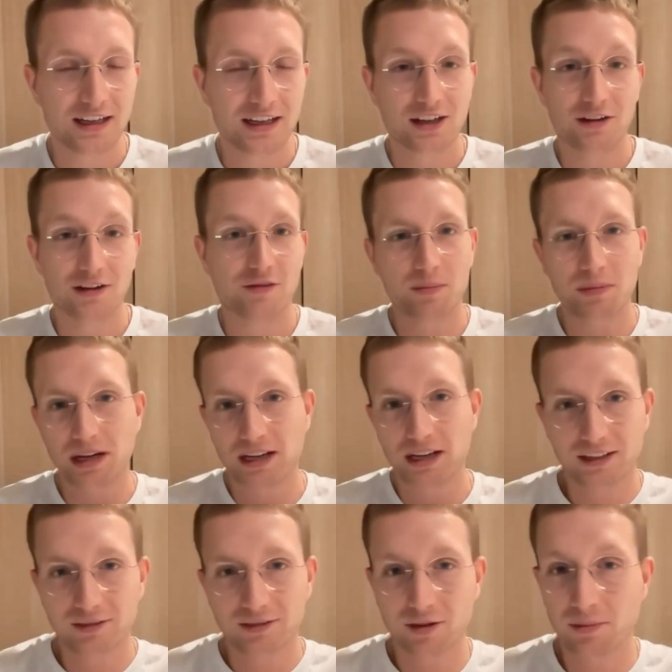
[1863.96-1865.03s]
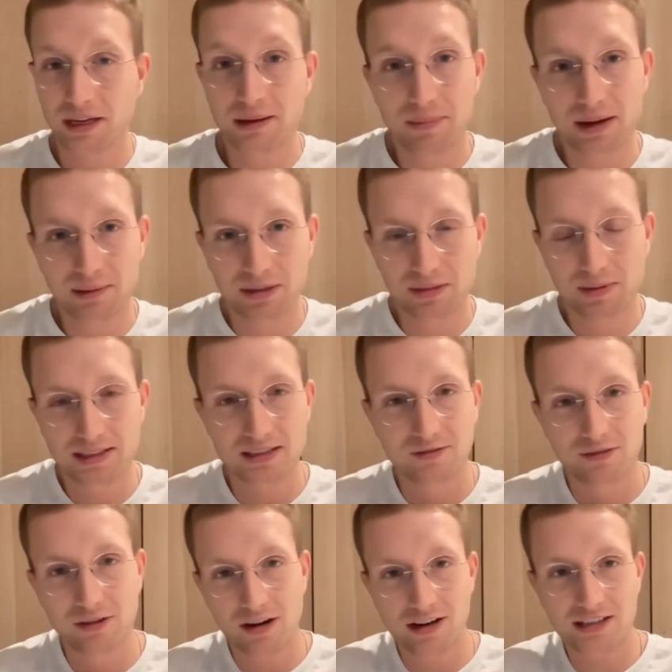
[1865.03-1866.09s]
You know, from an impact perspective,
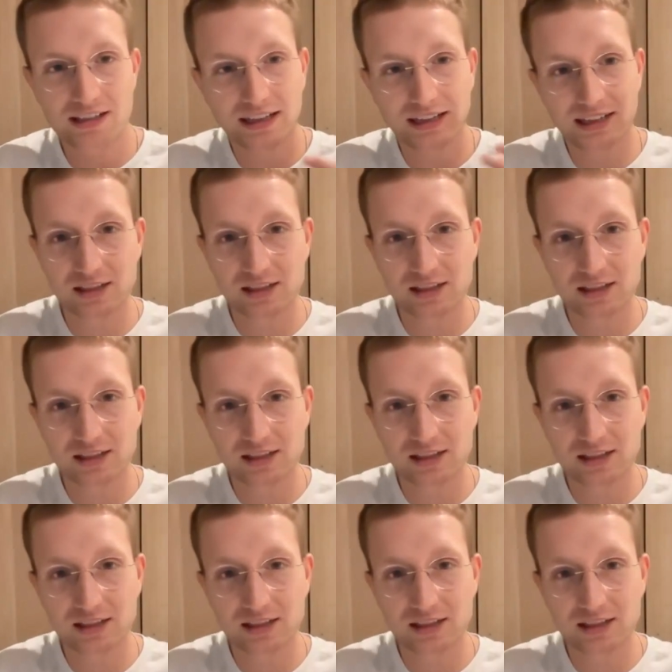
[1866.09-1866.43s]
where I sit,